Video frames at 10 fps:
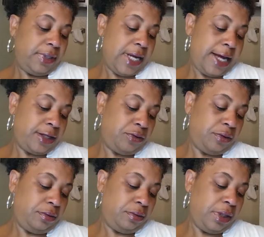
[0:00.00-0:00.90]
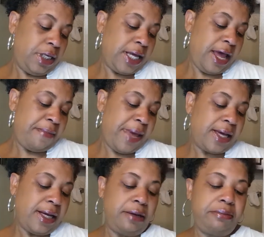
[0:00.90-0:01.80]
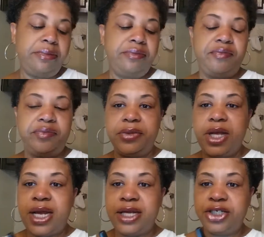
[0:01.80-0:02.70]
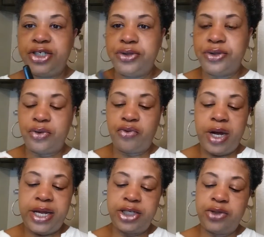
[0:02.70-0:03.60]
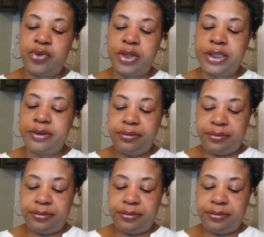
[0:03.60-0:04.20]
Natural, N K Makeup, and I just use the reddish one,